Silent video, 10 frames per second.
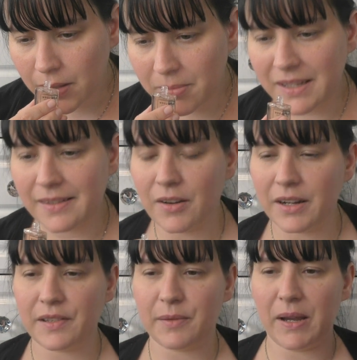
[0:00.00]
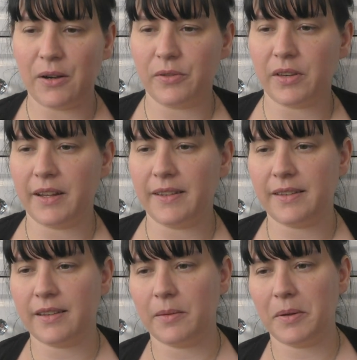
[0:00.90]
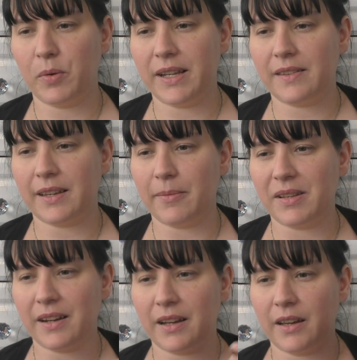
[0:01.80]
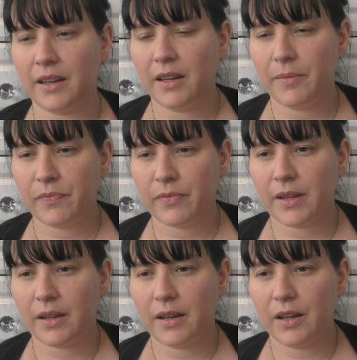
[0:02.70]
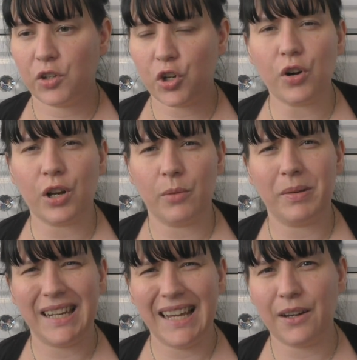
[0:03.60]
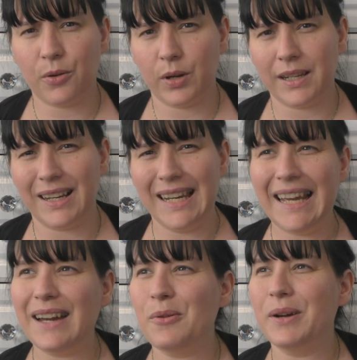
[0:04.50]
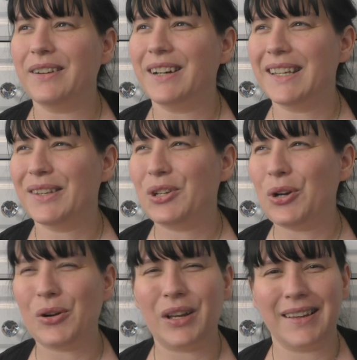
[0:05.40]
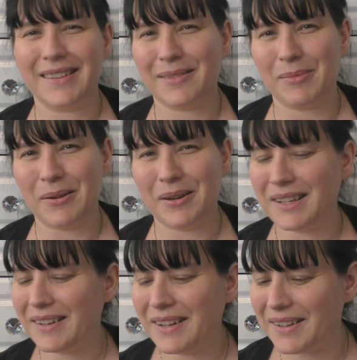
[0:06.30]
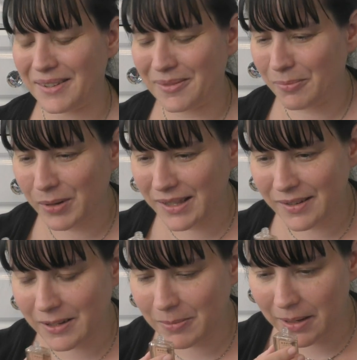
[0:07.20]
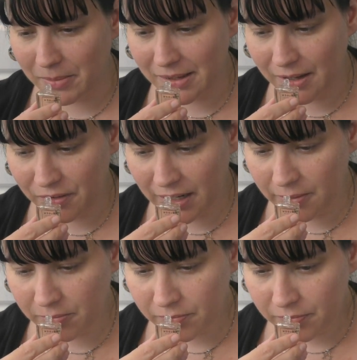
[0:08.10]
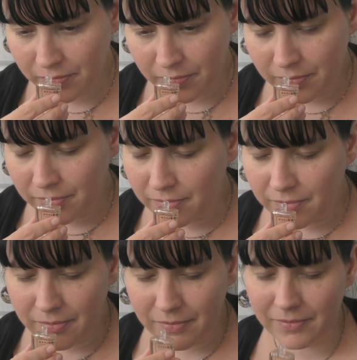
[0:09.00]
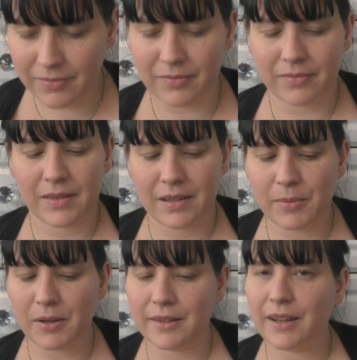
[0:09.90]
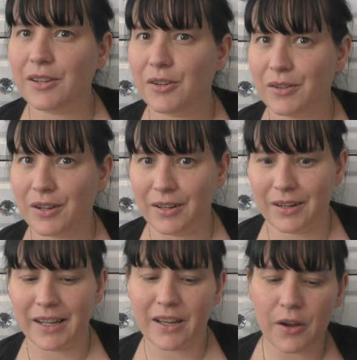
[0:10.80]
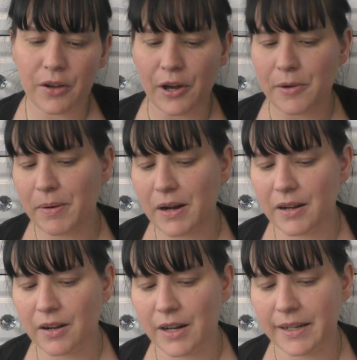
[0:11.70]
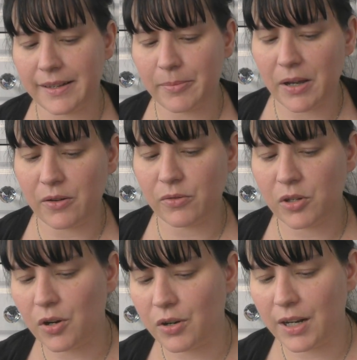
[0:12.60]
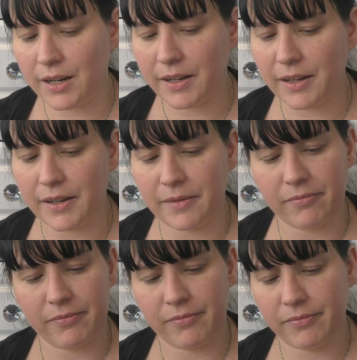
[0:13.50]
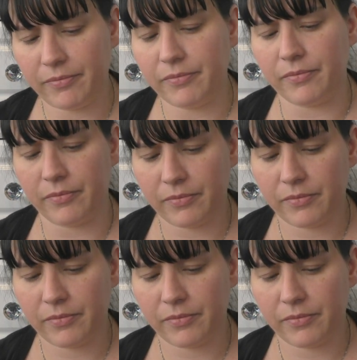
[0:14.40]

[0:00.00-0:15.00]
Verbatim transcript: But this kind of smells, I know this is going to be weird to say, but it's like a chocolate but liquid, like liquidized chocolate smell. I don't know, it's weird to explain, but it definitely mm, smells like chocolate, like cocoa butter kind of smell, chocolate. Mmm.